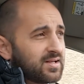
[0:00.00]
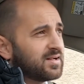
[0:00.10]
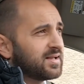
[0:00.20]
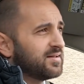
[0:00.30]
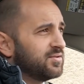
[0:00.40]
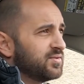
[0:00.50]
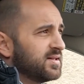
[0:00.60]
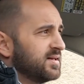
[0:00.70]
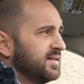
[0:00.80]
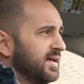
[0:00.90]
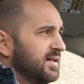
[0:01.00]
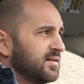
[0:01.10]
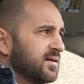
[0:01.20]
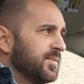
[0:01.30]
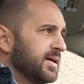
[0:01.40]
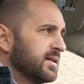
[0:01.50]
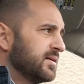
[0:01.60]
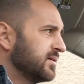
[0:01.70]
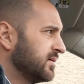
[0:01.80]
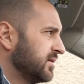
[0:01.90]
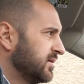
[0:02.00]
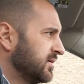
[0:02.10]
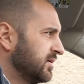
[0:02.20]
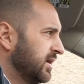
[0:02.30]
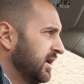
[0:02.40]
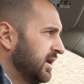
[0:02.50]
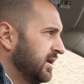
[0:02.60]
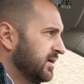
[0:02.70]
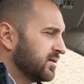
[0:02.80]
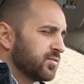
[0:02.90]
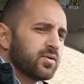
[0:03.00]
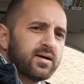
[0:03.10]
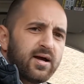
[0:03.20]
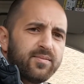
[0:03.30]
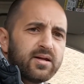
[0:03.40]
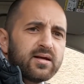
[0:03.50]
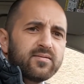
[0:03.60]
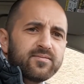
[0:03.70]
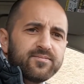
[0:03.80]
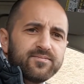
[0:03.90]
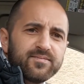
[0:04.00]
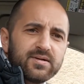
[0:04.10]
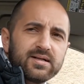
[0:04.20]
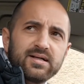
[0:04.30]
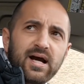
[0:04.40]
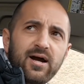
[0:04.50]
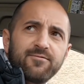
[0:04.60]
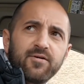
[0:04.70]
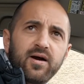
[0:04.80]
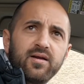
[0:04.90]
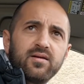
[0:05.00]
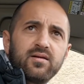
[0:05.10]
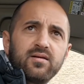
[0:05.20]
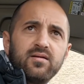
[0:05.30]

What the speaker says: I guess you'd say a date. I mean, I don't really have any guy friends.